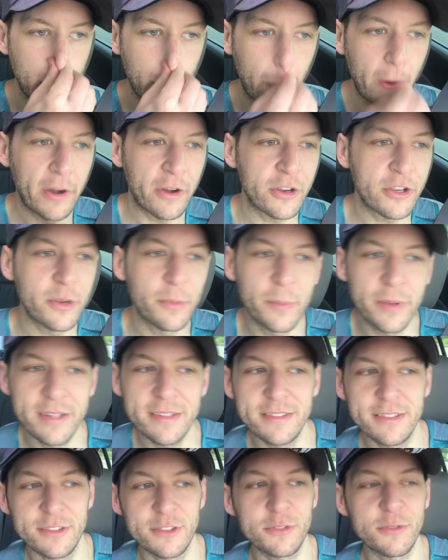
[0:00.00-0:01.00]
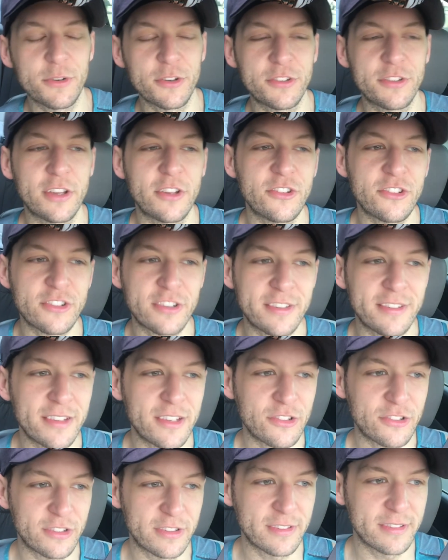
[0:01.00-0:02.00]
What are your reasons for such
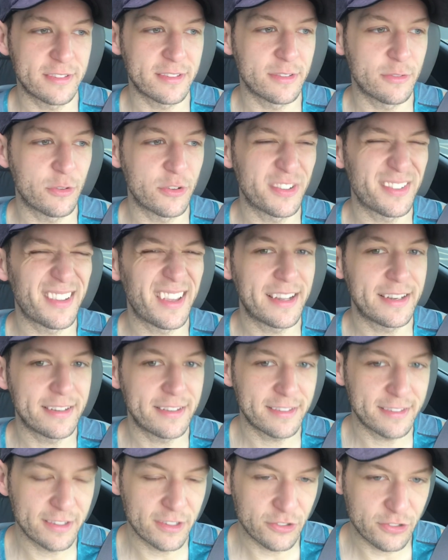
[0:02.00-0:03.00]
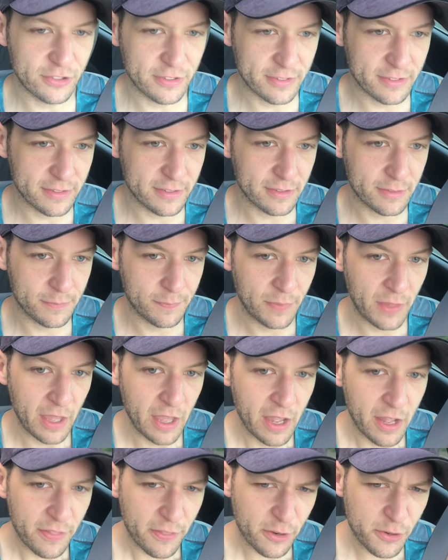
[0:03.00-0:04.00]
decisions, for said decisions?
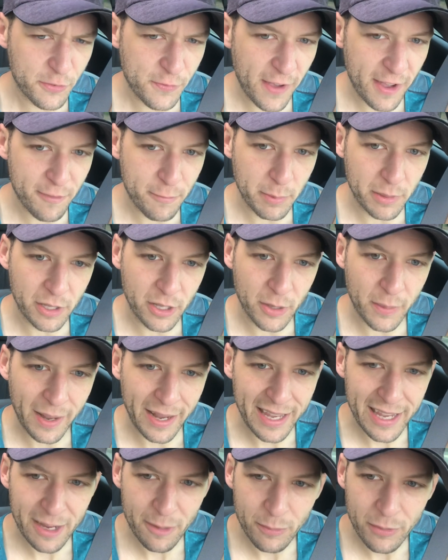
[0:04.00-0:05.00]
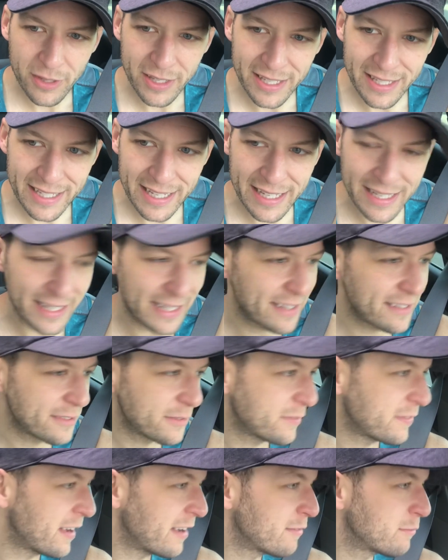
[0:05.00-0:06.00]
There's Five Below. I can't really get
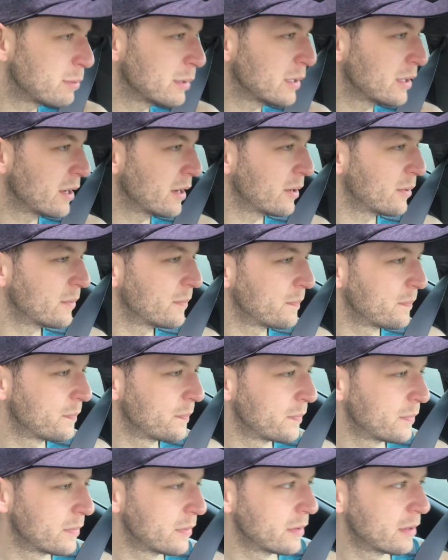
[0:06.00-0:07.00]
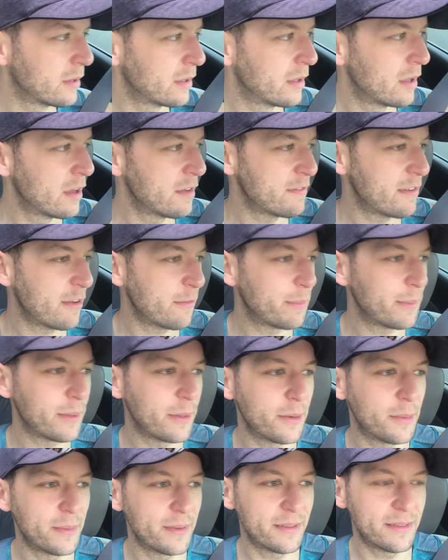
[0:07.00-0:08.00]
into Five Below. Five
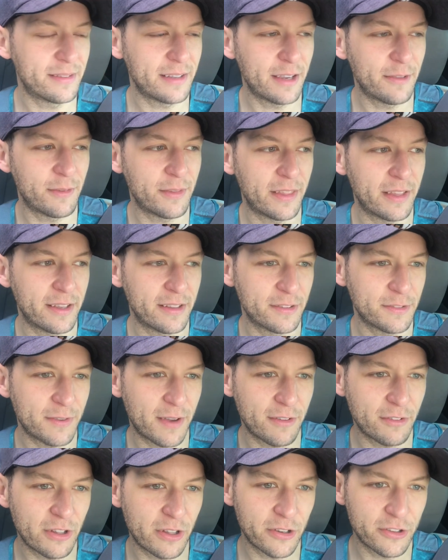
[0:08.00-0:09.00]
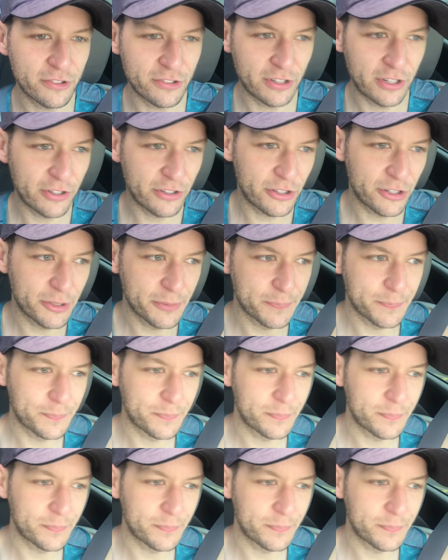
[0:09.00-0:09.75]
Below is everything is $5 and under.